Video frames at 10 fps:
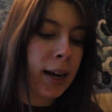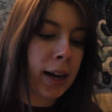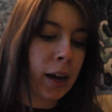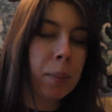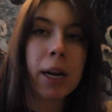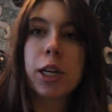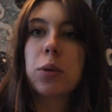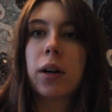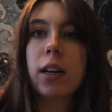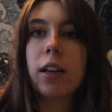and I
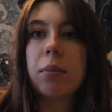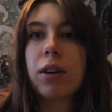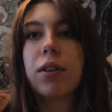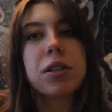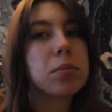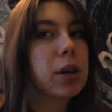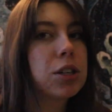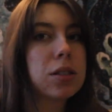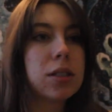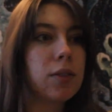just wanted to give my first
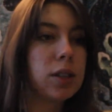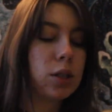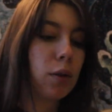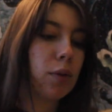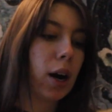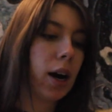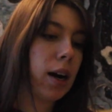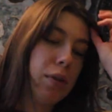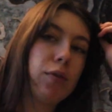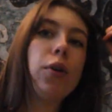impressions of it so far.
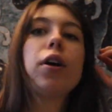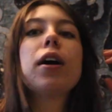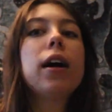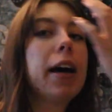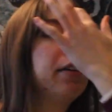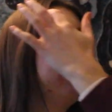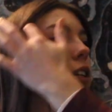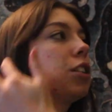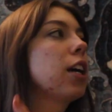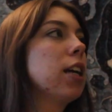Before I
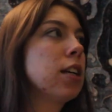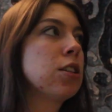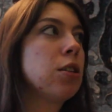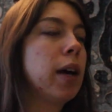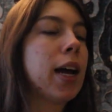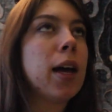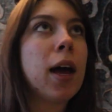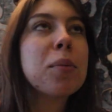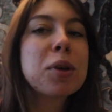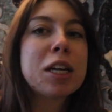finish getting into it,
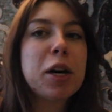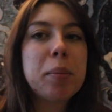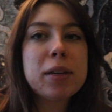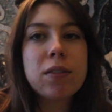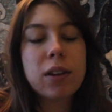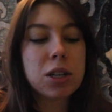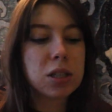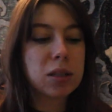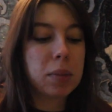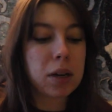I'm really hoping to finish
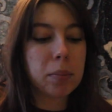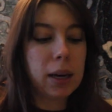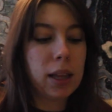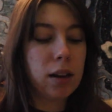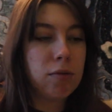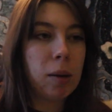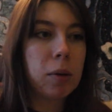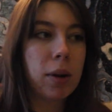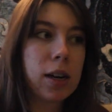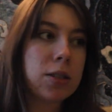this book by the end of
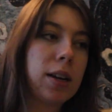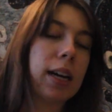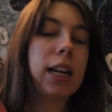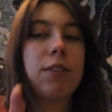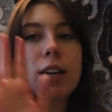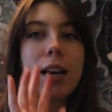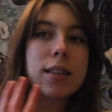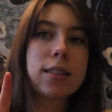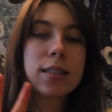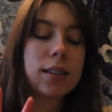February so that I can have a
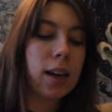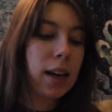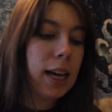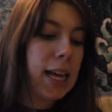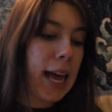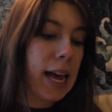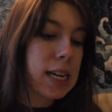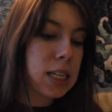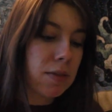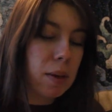nice
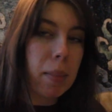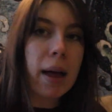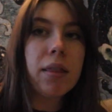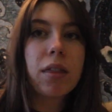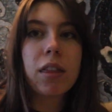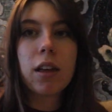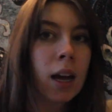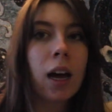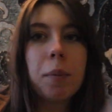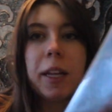end of the month.
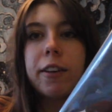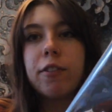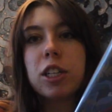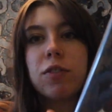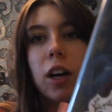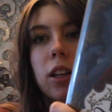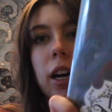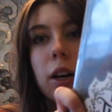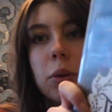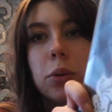I mean, first of all, look
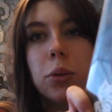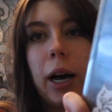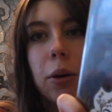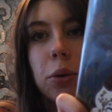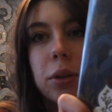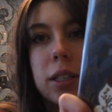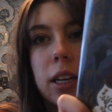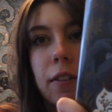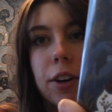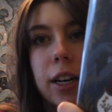how cool this
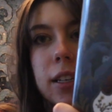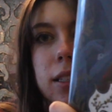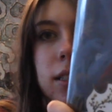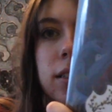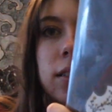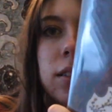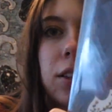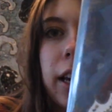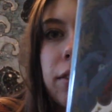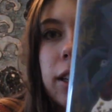cover is.
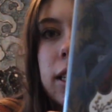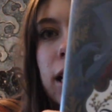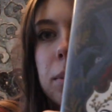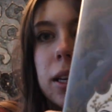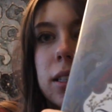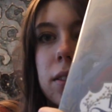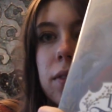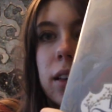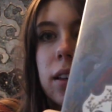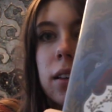Can't really tell because of
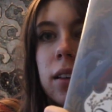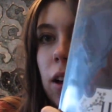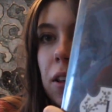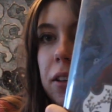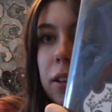all the